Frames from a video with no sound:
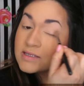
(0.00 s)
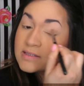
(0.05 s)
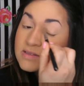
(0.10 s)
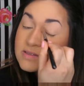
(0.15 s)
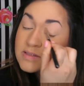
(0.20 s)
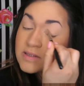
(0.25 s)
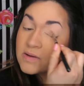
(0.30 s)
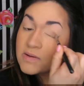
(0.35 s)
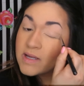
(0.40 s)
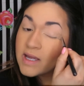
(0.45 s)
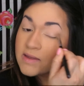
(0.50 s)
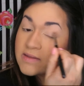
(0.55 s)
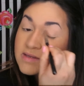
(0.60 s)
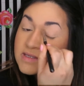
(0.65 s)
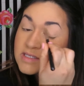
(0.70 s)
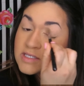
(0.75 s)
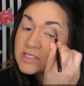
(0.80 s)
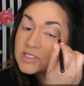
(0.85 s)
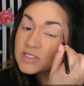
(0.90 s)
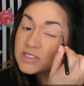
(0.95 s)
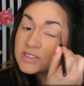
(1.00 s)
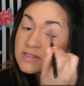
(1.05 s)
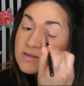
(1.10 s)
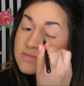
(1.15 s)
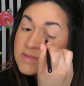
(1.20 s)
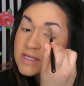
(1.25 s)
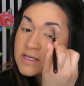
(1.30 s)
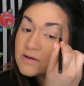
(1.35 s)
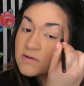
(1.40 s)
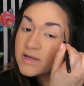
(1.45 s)
So yeah, this is just
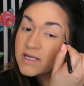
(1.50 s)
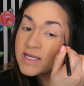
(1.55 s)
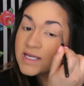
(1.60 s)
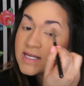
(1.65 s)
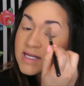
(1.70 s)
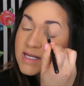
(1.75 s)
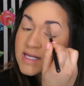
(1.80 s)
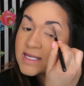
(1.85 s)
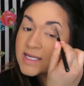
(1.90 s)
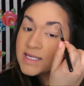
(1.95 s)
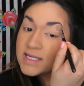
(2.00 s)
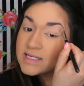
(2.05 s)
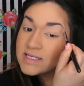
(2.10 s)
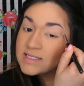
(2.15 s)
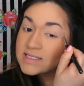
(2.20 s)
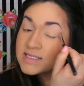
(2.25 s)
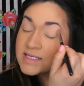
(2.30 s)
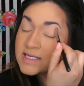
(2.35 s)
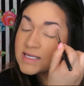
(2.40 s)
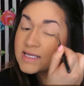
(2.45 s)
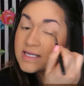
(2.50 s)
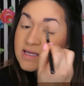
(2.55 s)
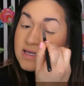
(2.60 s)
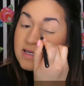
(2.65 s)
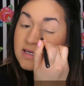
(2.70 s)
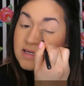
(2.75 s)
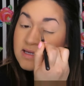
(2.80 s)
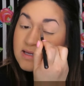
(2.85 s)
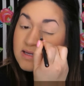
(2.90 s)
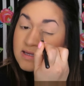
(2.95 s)
something quick and
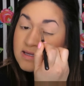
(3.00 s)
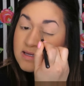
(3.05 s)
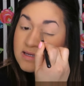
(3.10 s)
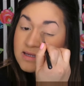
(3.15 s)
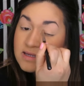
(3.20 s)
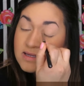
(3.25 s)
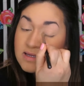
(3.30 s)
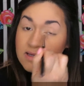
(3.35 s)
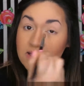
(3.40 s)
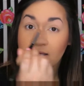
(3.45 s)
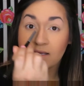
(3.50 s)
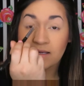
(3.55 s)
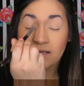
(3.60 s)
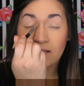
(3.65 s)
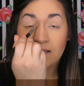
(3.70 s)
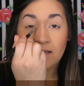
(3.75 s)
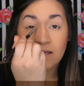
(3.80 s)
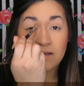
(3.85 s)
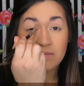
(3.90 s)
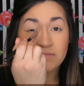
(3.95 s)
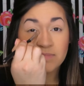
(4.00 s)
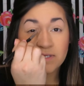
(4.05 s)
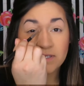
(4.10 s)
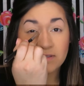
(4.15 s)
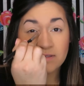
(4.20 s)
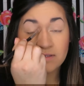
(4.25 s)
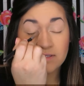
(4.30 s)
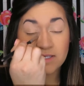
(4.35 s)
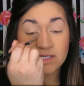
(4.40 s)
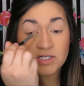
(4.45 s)
easy. I'm
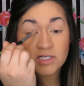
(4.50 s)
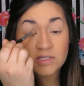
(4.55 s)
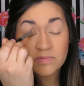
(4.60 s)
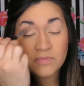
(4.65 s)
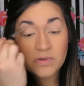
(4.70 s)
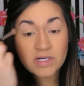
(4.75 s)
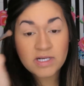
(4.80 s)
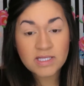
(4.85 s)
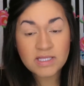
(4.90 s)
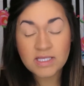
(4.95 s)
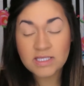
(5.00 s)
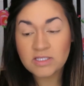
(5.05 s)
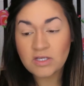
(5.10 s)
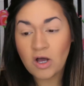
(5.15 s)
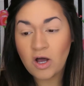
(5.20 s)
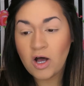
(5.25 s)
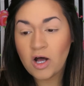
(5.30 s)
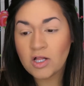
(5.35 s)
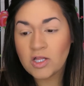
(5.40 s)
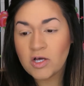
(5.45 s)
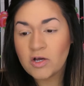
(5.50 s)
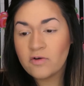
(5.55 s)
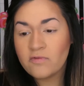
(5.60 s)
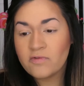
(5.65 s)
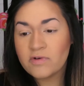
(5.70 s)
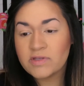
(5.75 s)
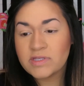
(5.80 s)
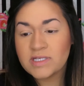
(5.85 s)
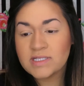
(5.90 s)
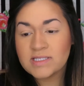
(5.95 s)
literally just putting this all
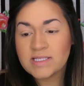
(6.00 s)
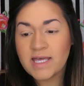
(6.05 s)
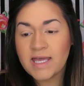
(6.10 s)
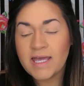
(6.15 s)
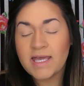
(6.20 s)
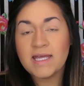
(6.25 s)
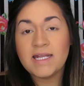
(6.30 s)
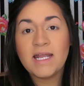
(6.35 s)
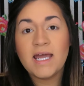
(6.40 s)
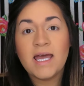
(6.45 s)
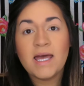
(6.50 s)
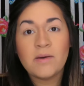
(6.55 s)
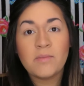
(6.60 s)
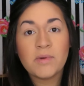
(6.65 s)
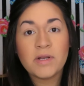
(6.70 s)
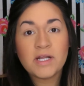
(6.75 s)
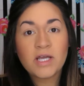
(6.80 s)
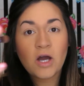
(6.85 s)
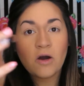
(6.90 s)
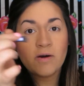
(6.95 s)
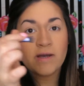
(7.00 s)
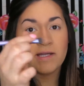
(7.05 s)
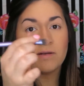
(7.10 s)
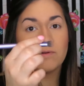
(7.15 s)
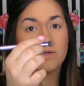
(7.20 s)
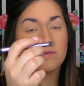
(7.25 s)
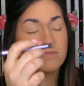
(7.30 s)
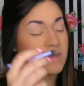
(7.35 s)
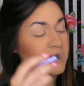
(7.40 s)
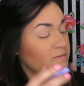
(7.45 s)
over the lid. I'm going to go in
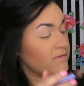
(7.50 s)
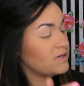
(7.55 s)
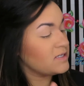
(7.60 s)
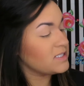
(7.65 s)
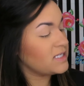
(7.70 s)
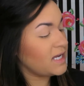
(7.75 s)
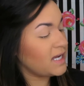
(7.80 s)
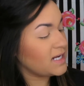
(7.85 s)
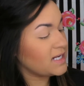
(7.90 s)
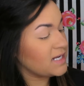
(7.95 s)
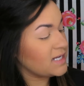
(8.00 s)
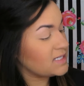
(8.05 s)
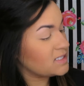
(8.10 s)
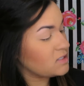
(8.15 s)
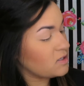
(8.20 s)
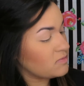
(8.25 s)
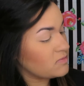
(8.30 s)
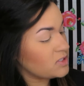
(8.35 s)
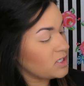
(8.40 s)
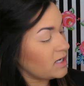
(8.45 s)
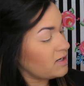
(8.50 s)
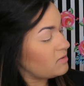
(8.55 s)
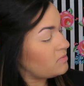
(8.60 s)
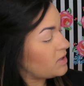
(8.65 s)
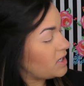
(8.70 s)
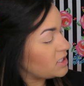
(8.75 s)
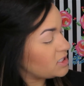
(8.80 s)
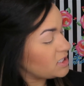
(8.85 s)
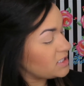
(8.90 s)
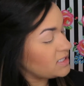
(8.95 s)
with my Real Techniques Dome Shadow
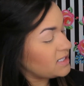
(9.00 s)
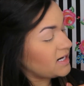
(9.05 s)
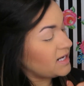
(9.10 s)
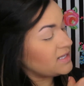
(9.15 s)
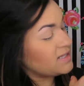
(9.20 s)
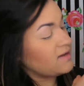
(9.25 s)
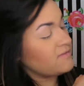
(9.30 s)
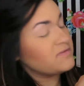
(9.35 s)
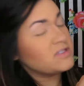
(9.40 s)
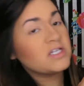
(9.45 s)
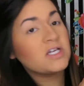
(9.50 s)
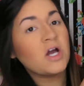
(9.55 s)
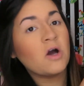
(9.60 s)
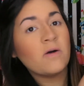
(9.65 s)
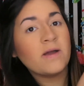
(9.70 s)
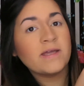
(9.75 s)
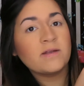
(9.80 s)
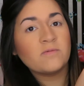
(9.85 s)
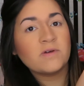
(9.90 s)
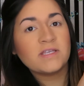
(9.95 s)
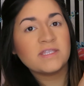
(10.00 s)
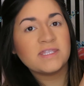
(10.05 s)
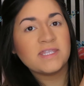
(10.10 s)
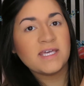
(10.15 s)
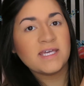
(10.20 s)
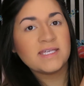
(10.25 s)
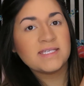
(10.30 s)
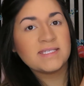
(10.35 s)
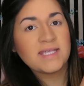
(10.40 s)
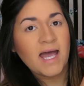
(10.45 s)
Brush, and then I love to go in with
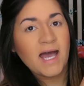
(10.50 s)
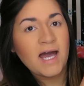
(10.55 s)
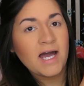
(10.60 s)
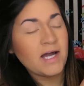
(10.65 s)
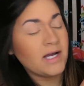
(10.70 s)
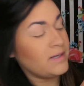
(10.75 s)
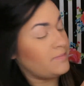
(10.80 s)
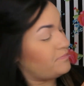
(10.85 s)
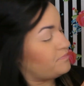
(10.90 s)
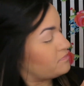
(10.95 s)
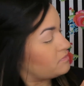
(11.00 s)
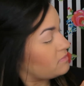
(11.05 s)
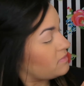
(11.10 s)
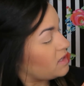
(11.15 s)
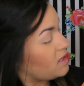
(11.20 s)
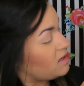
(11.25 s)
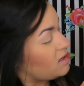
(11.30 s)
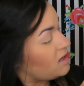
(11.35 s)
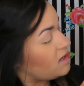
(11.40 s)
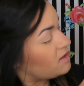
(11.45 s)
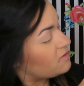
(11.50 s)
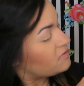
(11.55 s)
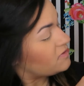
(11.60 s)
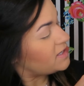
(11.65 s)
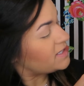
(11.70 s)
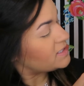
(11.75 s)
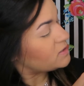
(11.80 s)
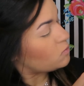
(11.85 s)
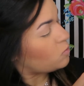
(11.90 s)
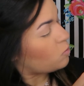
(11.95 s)
this
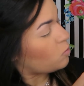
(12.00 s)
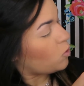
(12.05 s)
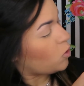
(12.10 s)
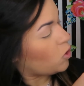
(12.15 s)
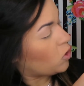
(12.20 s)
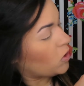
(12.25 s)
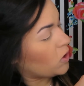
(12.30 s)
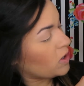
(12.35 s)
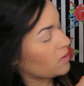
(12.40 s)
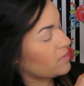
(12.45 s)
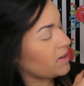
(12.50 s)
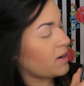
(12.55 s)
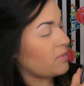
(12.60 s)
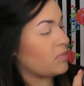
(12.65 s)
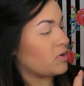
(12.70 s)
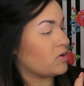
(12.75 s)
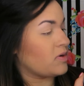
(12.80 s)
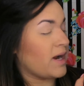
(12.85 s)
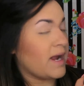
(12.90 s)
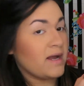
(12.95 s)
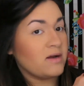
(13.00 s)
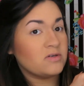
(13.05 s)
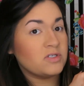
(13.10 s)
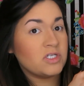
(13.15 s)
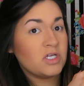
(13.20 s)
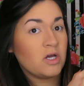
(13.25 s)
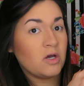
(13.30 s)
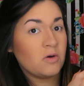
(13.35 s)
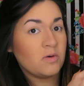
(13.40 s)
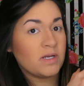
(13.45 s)
this warm brown
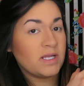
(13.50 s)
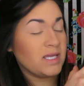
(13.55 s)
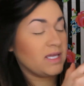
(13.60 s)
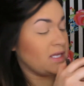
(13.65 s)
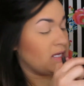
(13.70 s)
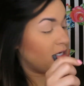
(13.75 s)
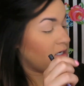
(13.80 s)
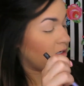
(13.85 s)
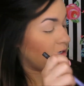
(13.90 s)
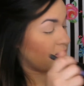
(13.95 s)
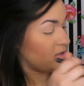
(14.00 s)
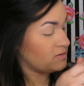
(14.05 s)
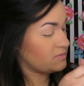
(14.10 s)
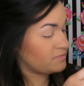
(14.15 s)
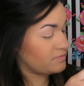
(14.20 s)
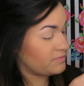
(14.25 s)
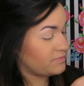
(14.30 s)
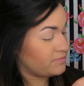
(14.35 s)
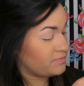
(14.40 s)
tone here.